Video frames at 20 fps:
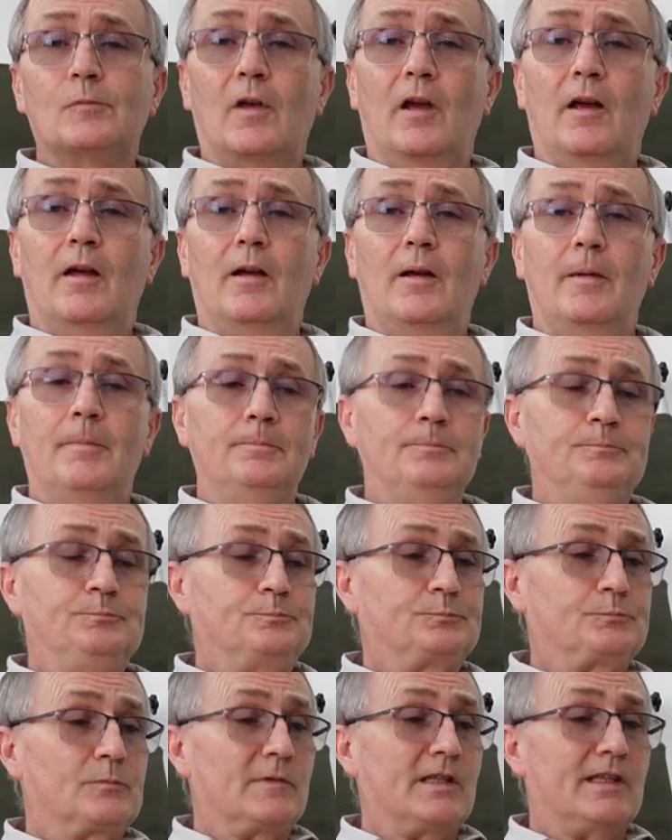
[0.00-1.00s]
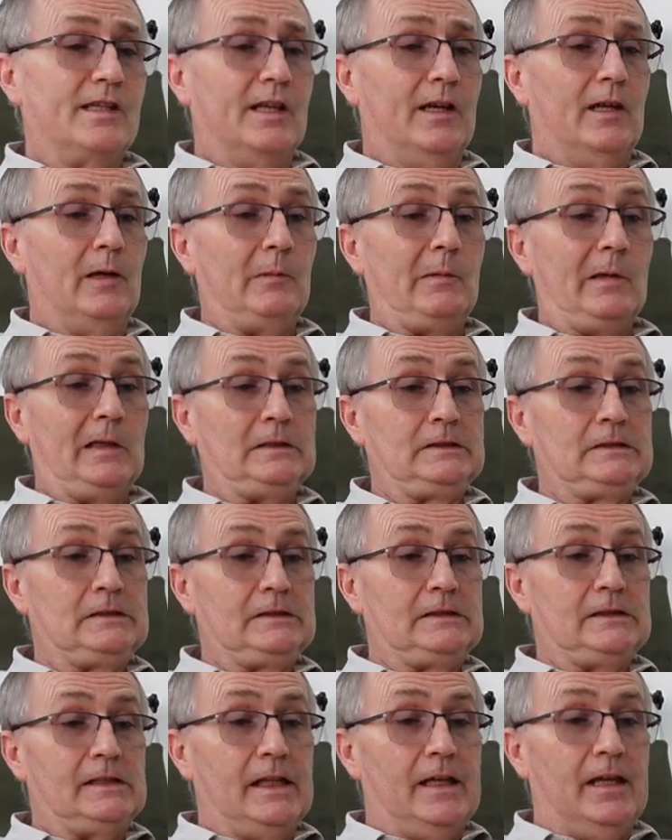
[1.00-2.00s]
Yeah,
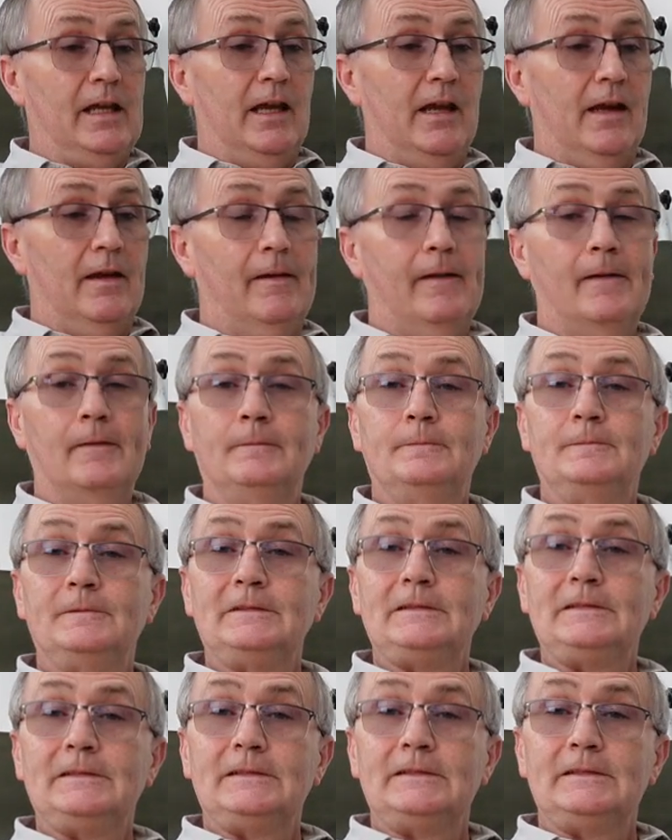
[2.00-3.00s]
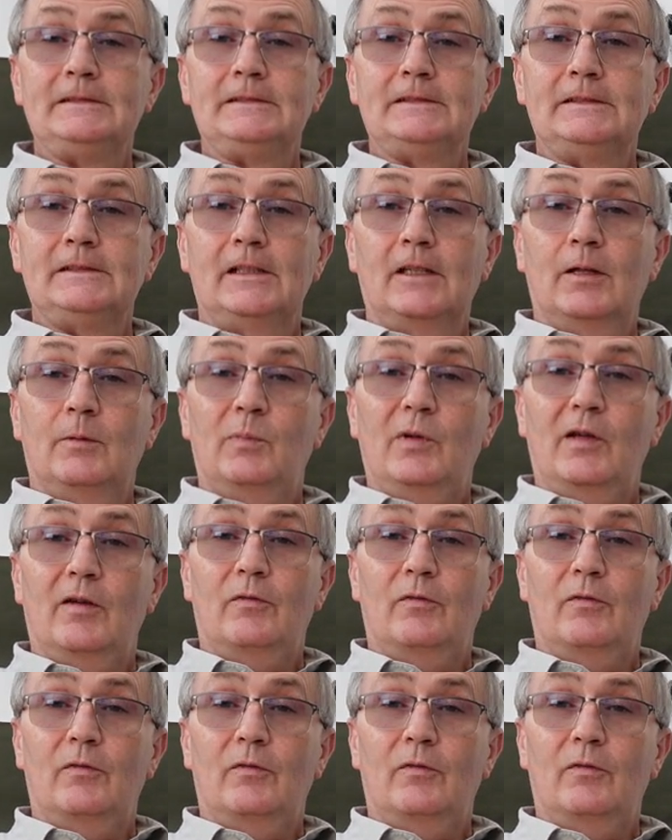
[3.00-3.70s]
bit